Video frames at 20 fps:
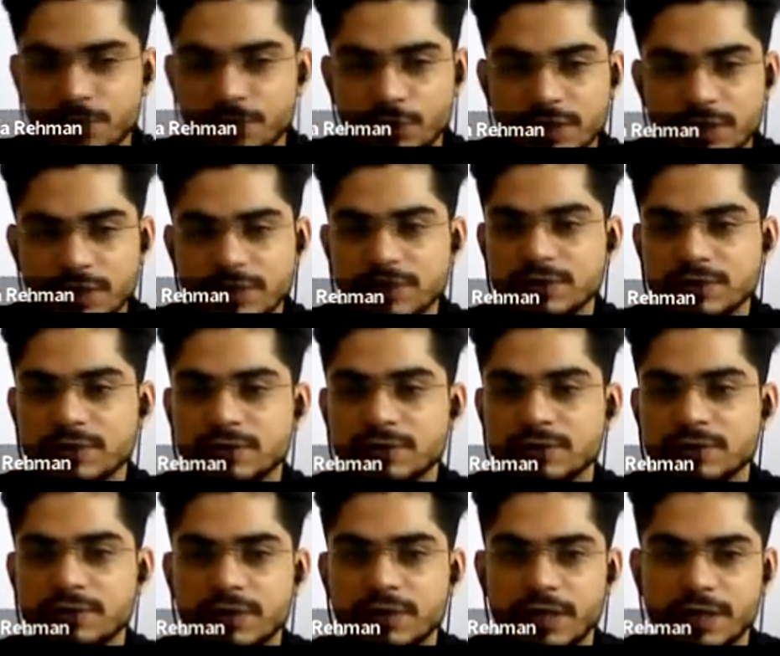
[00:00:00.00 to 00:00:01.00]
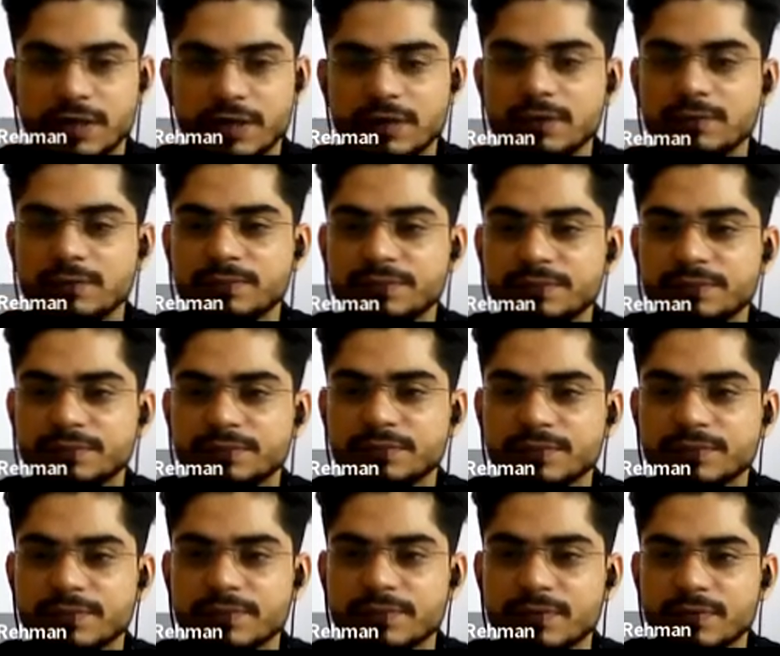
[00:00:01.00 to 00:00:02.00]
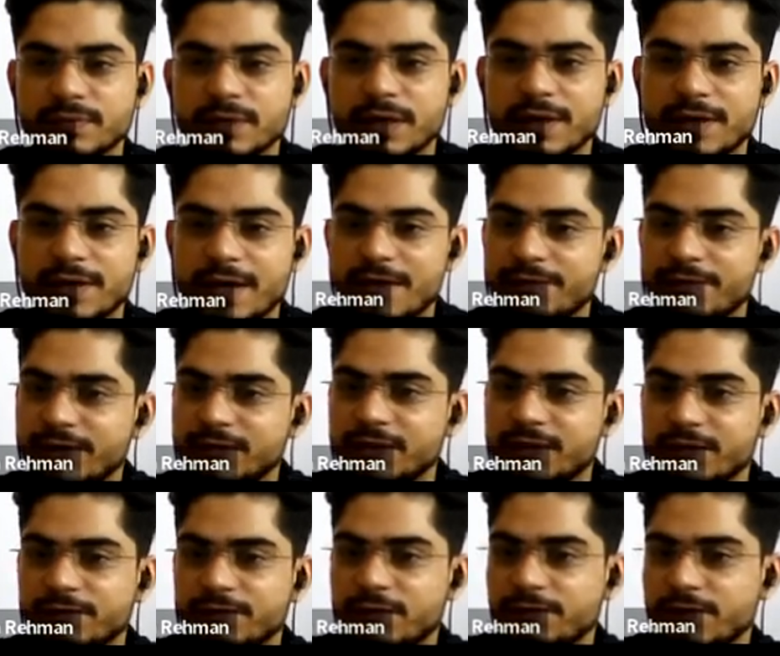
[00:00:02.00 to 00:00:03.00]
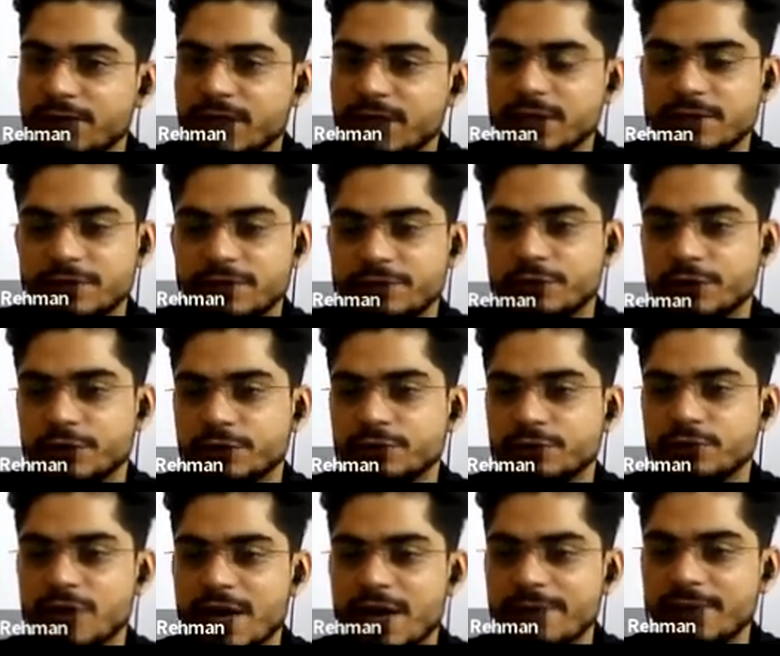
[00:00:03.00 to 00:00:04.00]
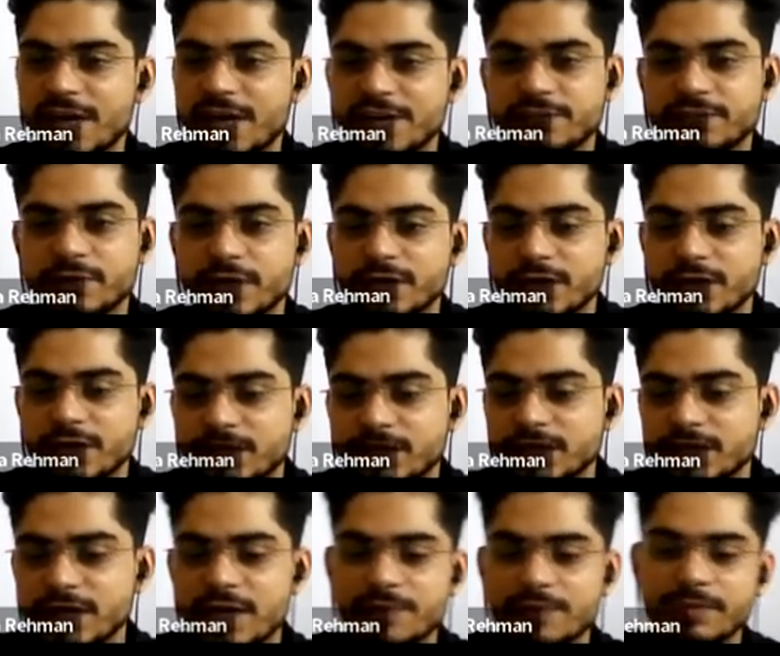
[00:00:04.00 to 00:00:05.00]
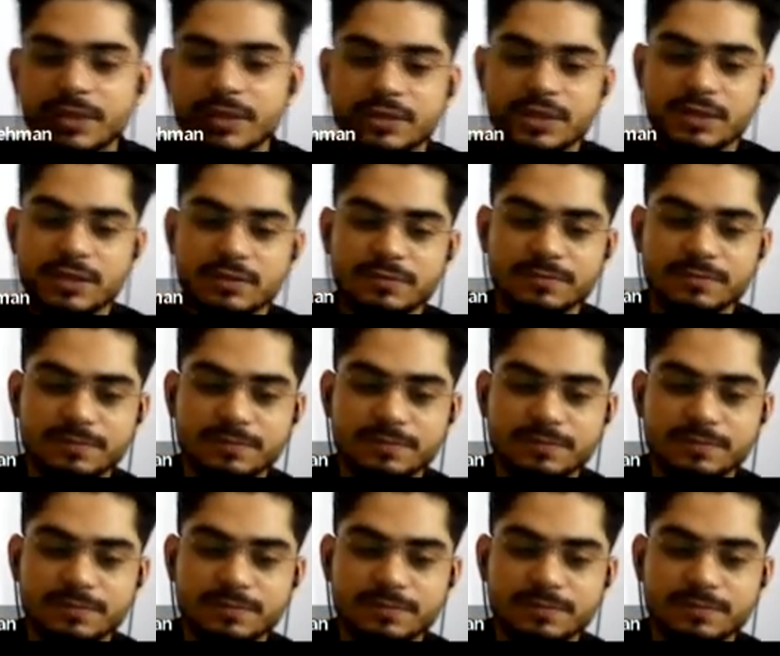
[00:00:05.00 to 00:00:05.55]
focus here and everything will be easy for you. I will explain each and everything.